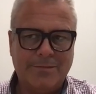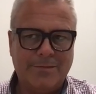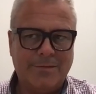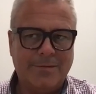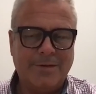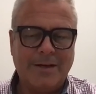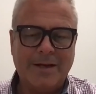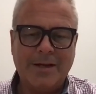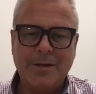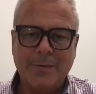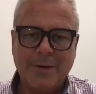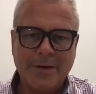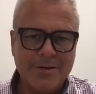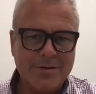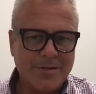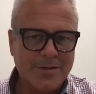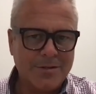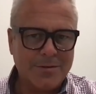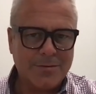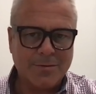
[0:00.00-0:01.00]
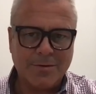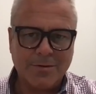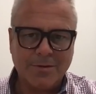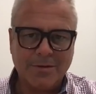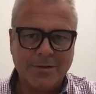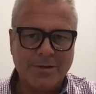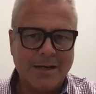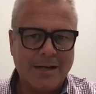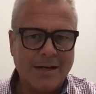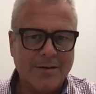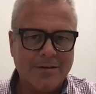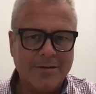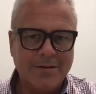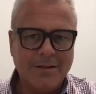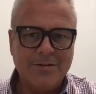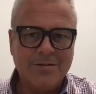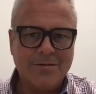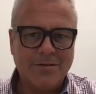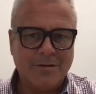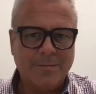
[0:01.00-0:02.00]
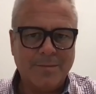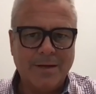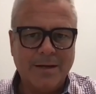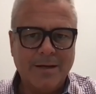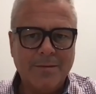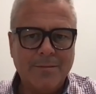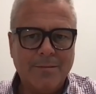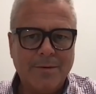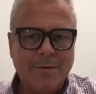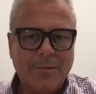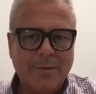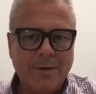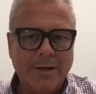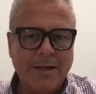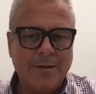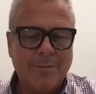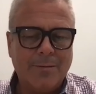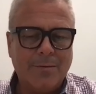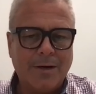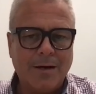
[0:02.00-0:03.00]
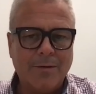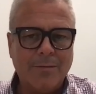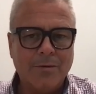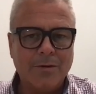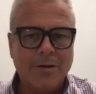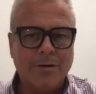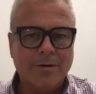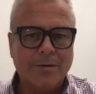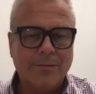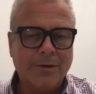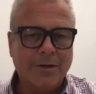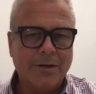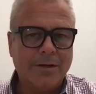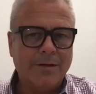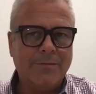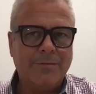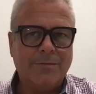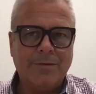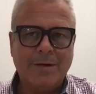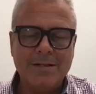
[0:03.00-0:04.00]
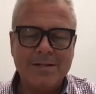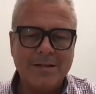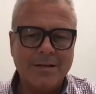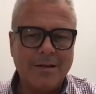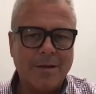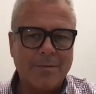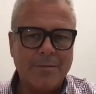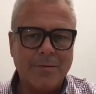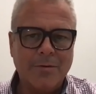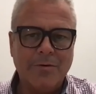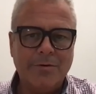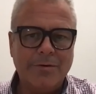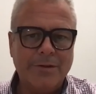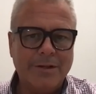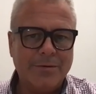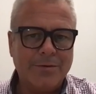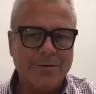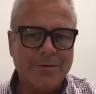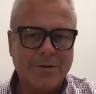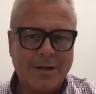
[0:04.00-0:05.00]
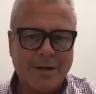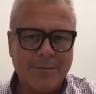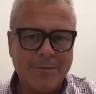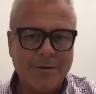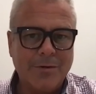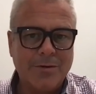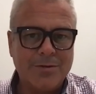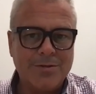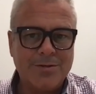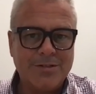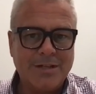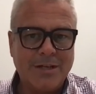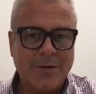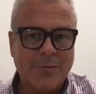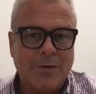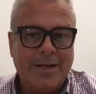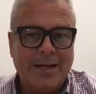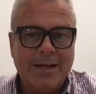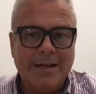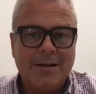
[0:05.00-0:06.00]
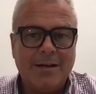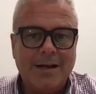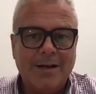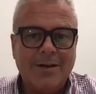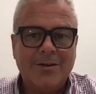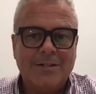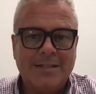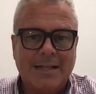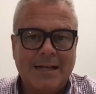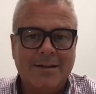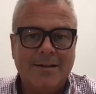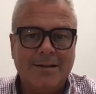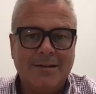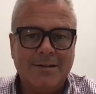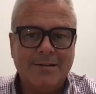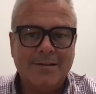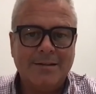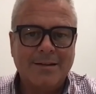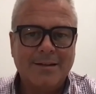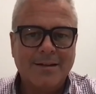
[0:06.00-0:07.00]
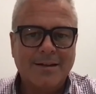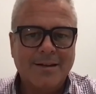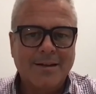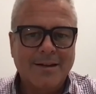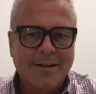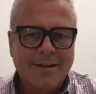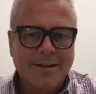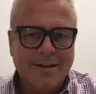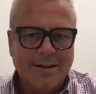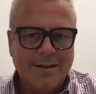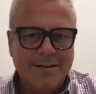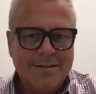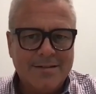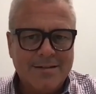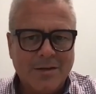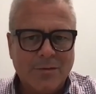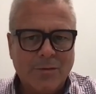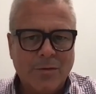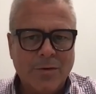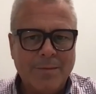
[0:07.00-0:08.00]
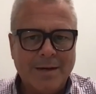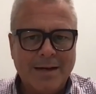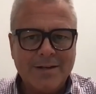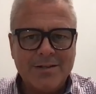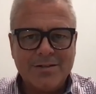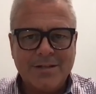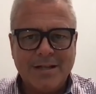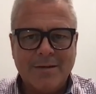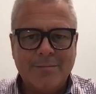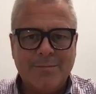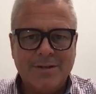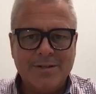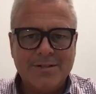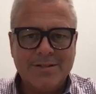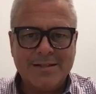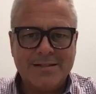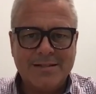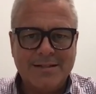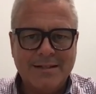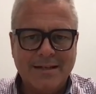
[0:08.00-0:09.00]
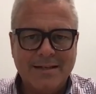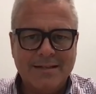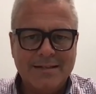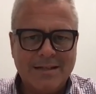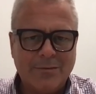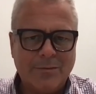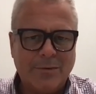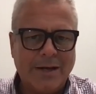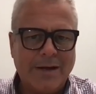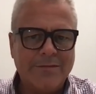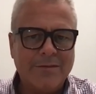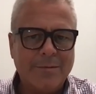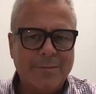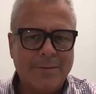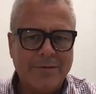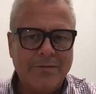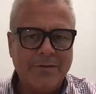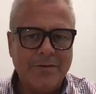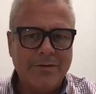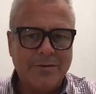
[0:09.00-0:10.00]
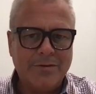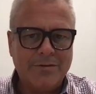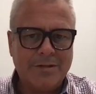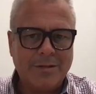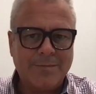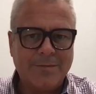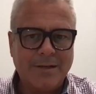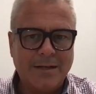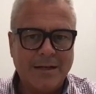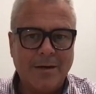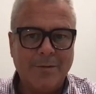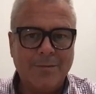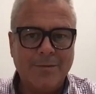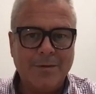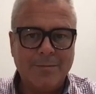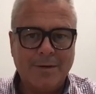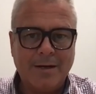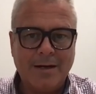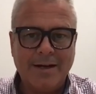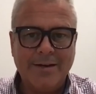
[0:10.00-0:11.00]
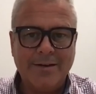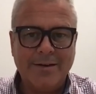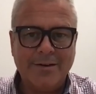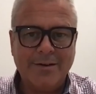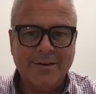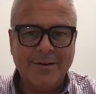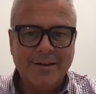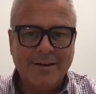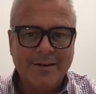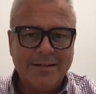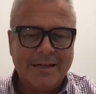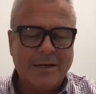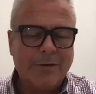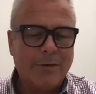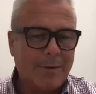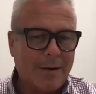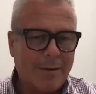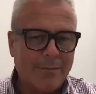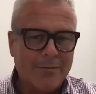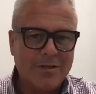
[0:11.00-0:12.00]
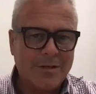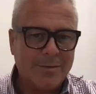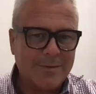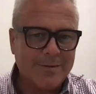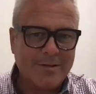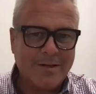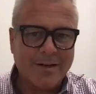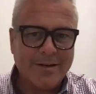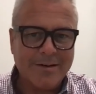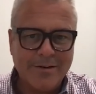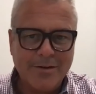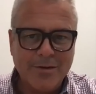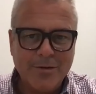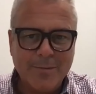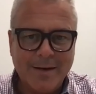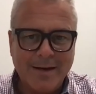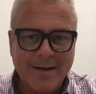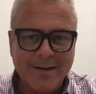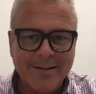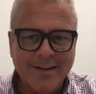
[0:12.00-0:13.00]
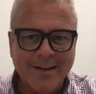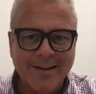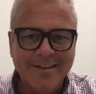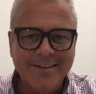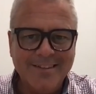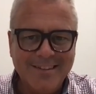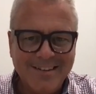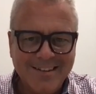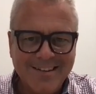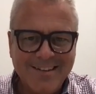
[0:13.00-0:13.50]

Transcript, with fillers: valuations were a little higher than they should have been, but we had a problem with our we had a resident community that was coming to us and saying we can't hire talent. And so we matched that business need and said, we have to pivot and do something to help them hire. Now, we probably should have been talking to you back then